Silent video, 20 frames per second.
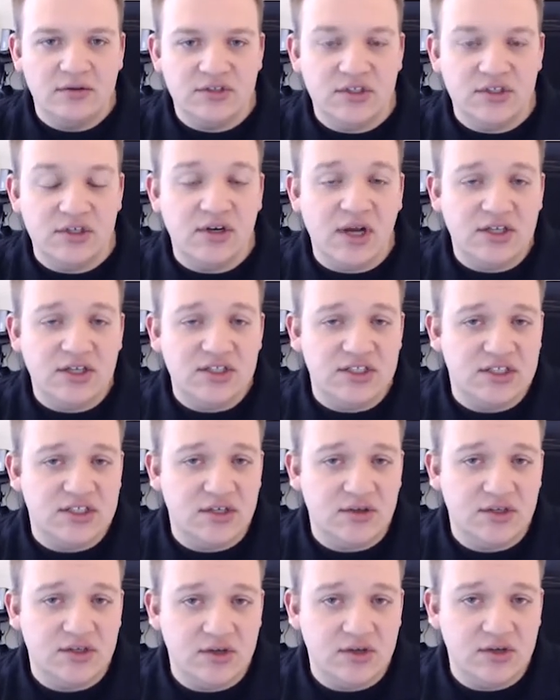So you're not just
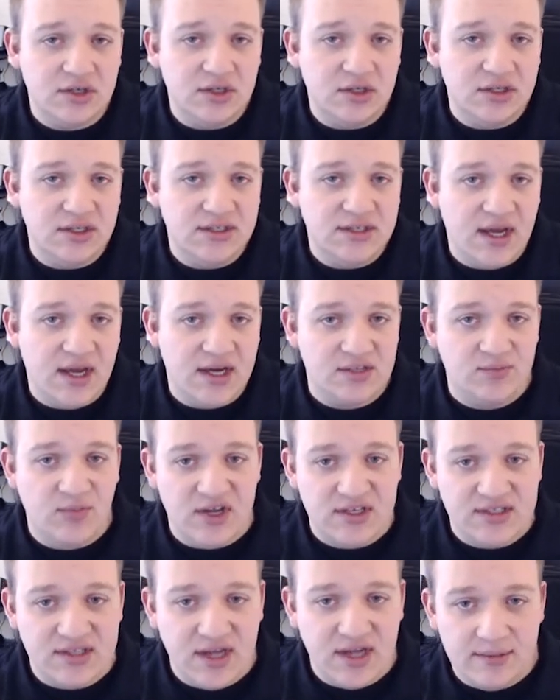restricted to
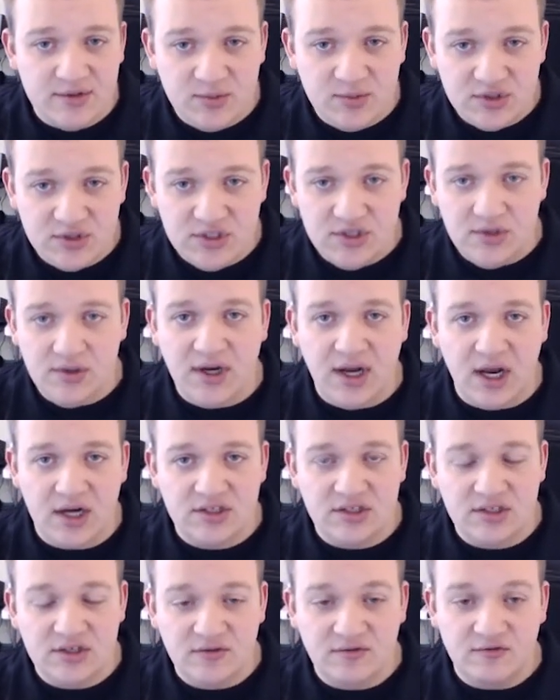text-based apps, but you can
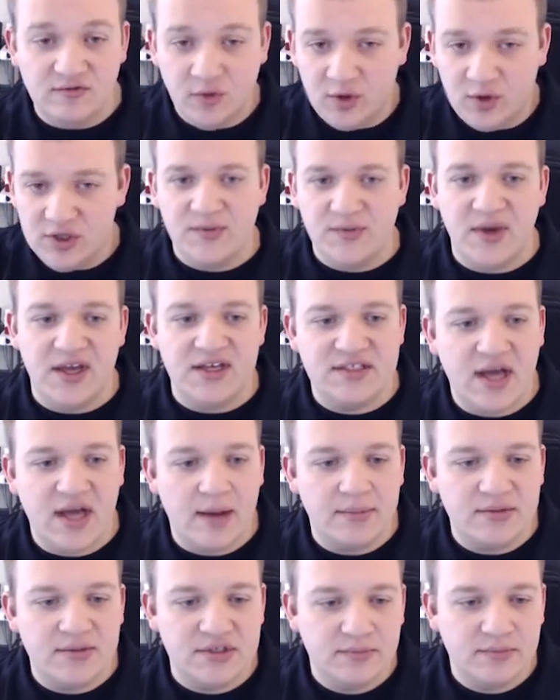actually do voice-based
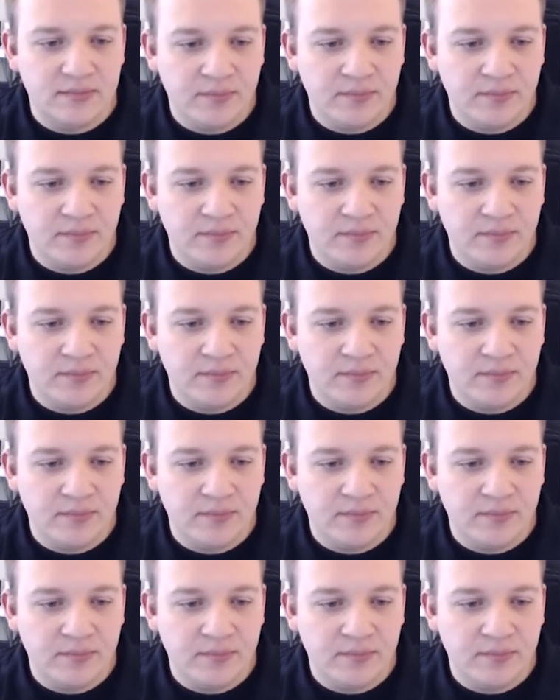apps.